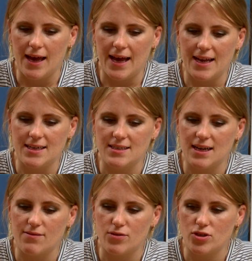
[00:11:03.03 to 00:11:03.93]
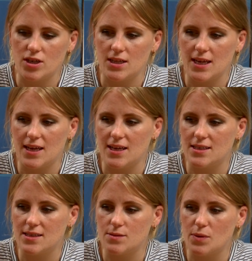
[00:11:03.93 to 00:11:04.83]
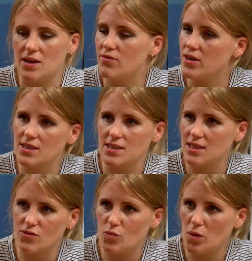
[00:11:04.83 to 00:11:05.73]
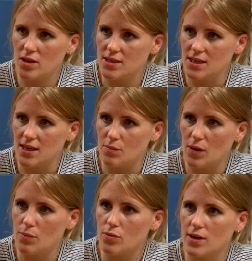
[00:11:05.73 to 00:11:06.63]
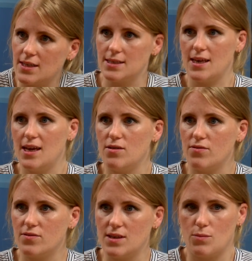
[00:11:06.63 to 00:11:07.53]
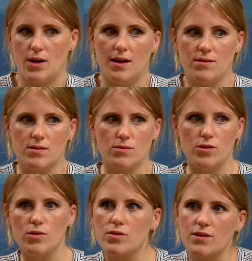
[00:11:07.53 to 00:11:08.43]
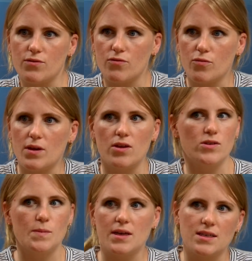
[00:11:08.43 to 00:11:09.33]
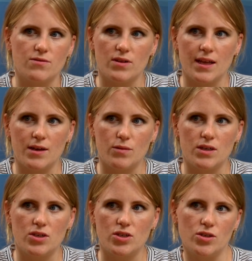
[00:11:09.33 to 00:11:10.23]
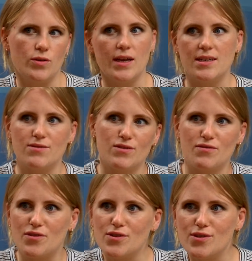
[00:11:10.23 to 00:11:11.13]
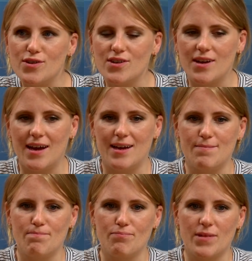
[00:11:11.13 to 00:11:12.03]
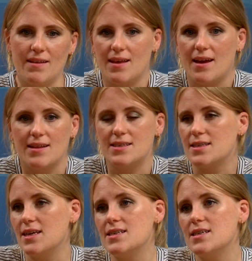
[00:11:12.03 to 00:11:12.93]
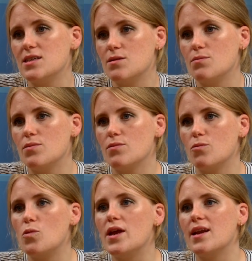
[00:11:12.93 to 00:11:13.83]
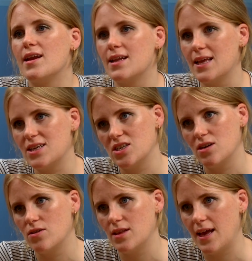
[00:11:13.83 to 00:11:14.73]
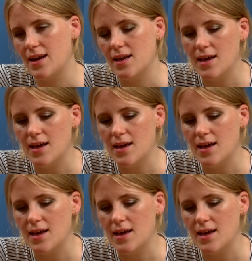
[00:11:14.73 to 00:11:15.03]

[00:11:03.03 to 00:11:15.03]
And unfortunately, it's been very successful policy, and people get scared of someone else. Oh, you look different from me, you speak a different language, you eat different food, and it's easy to win an election on that.